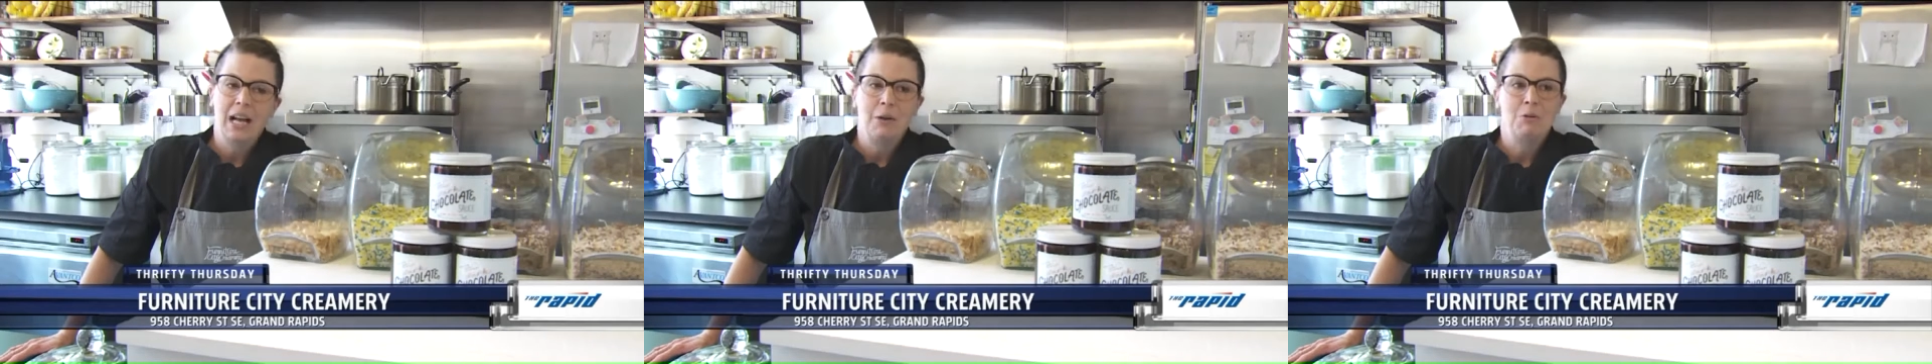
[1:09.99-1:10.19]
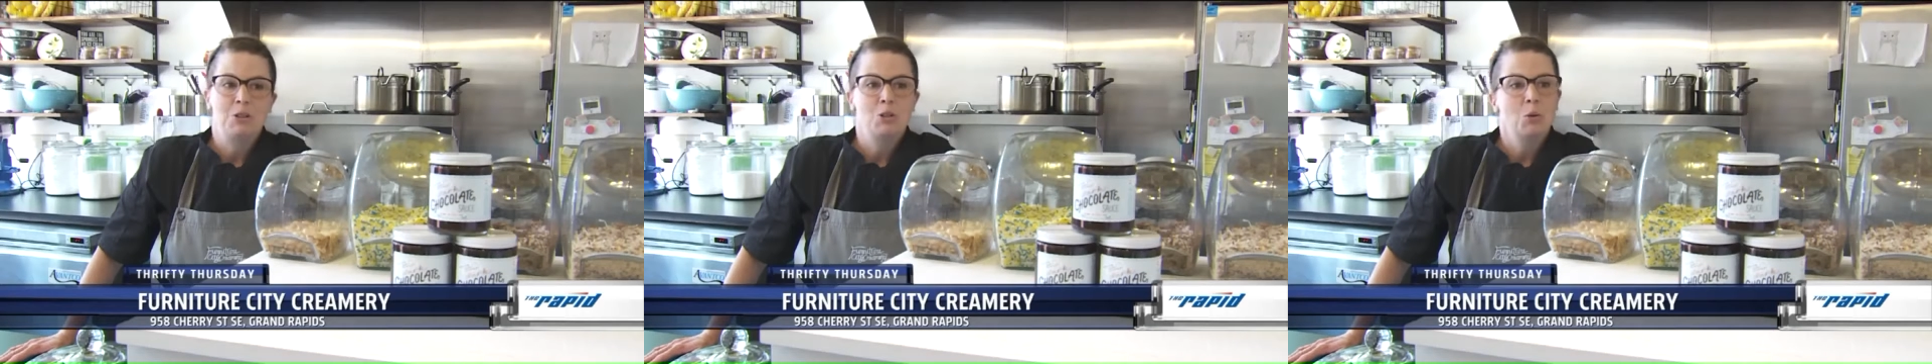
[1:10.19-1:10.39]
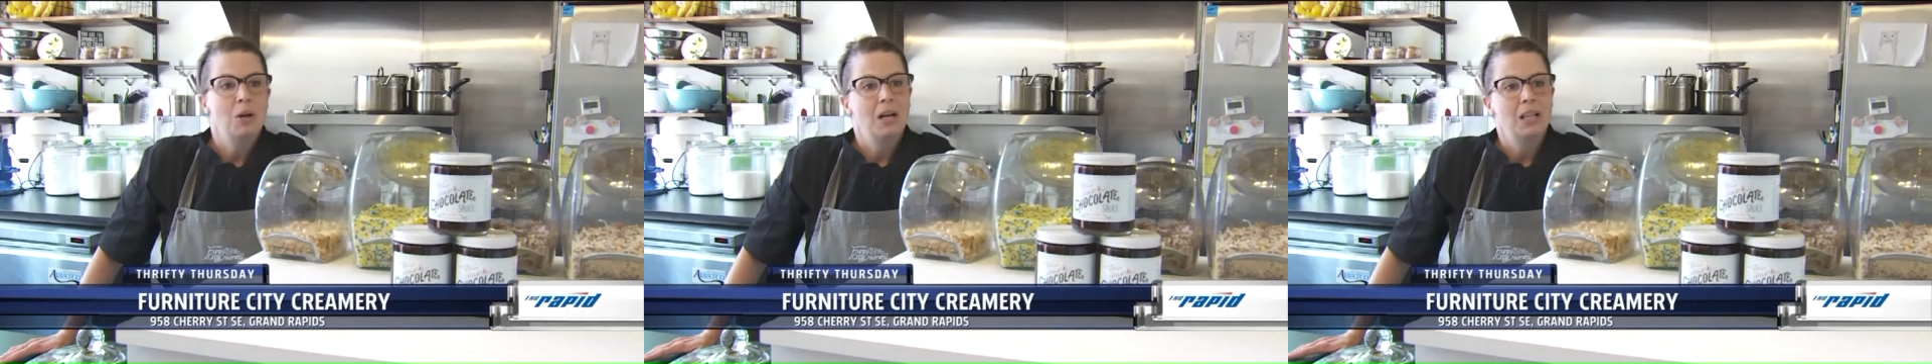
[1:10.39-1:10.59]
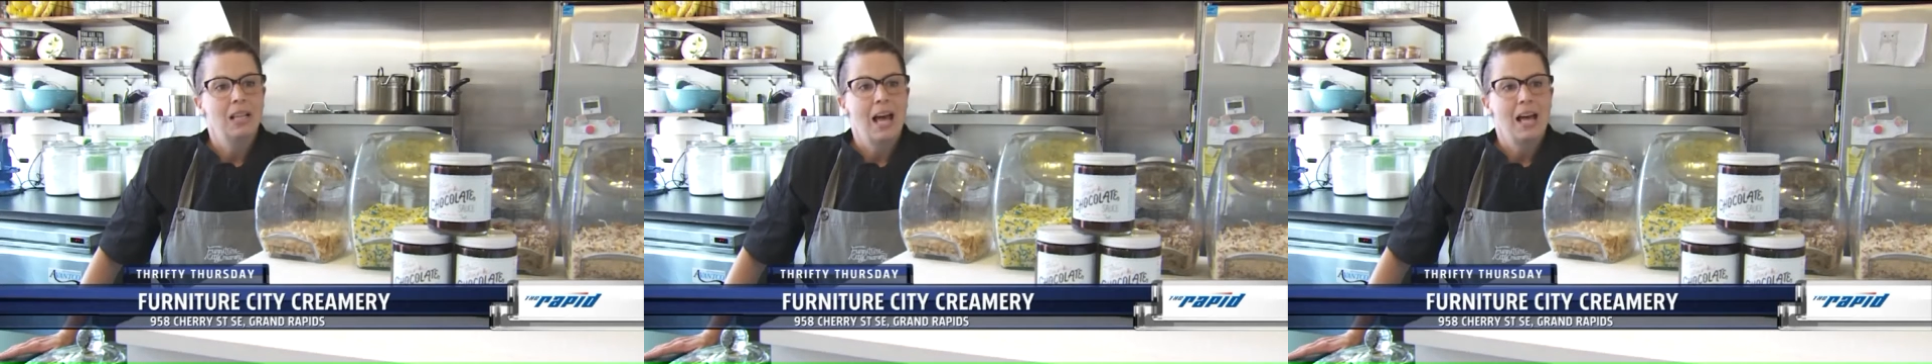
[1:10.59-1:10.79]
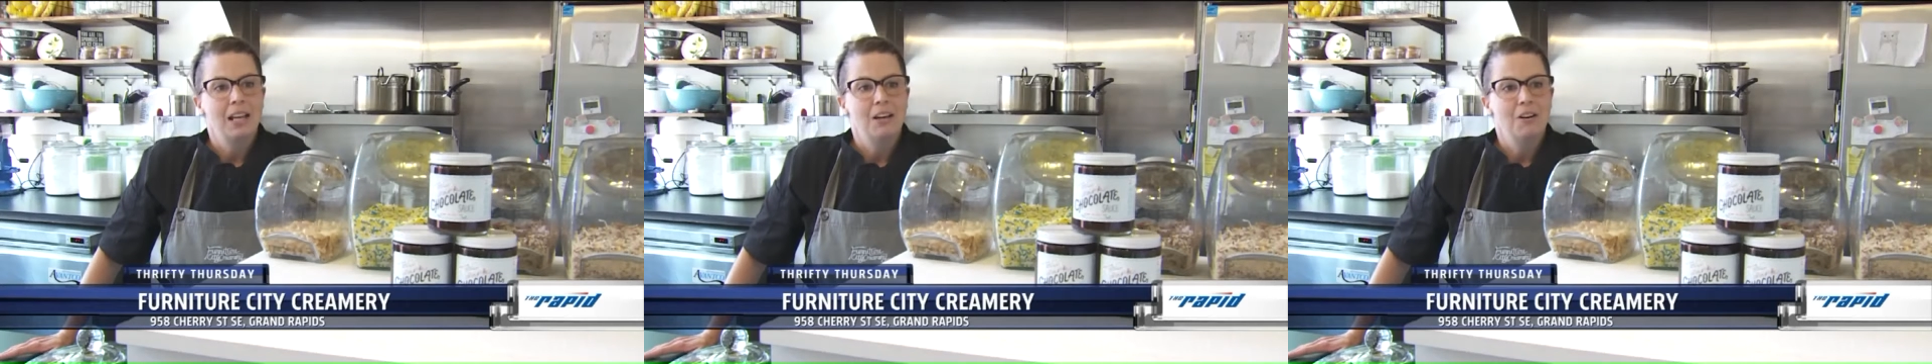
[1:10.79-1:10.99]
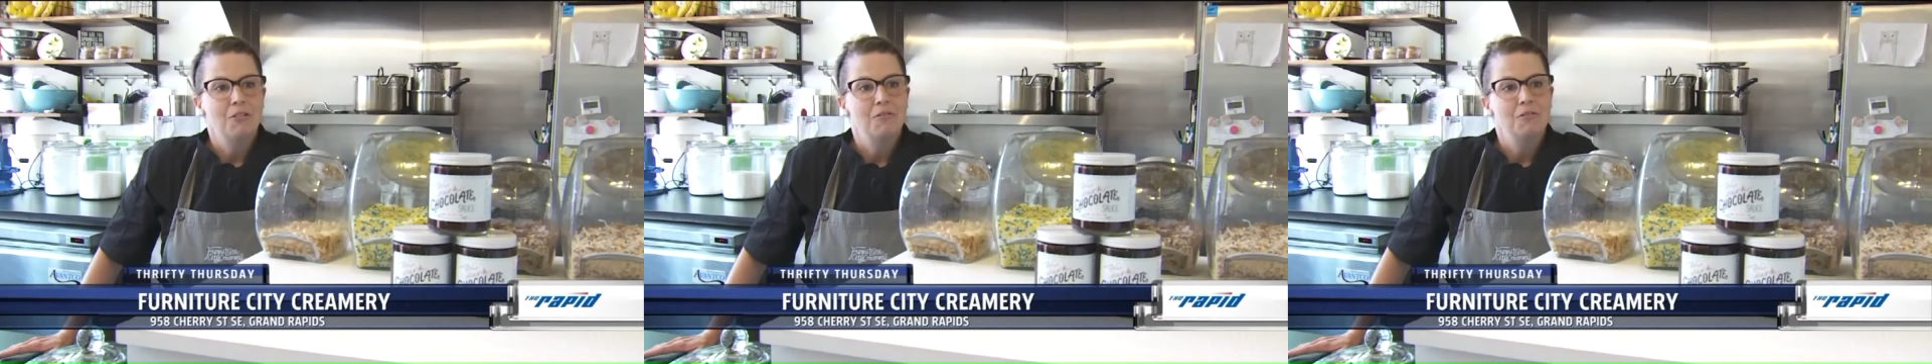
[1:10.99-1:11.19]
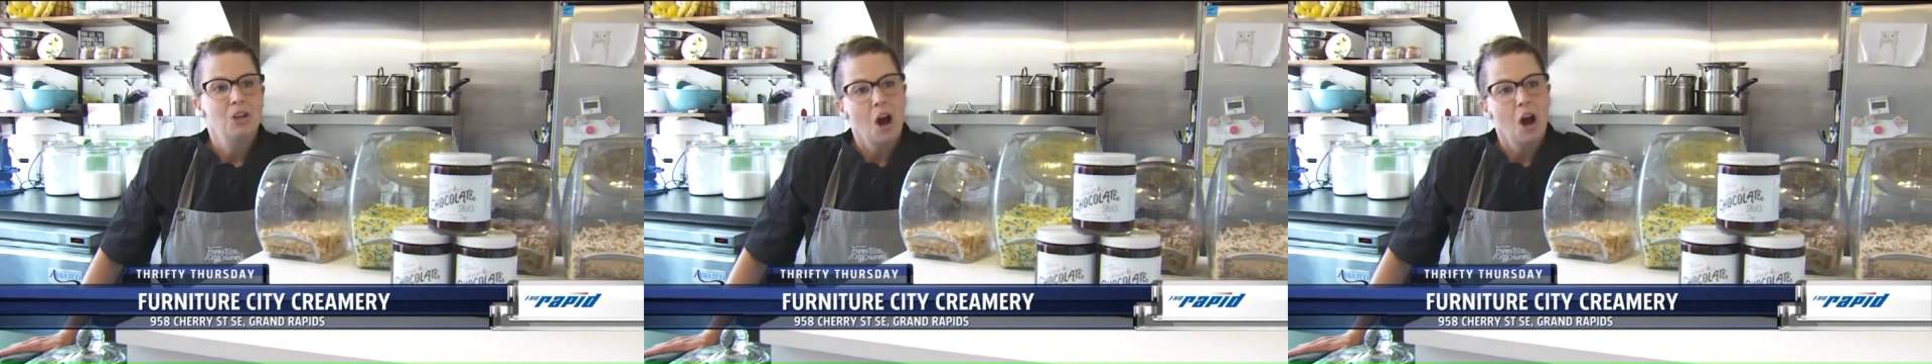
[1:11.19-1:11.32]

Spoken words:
I was doing a lot of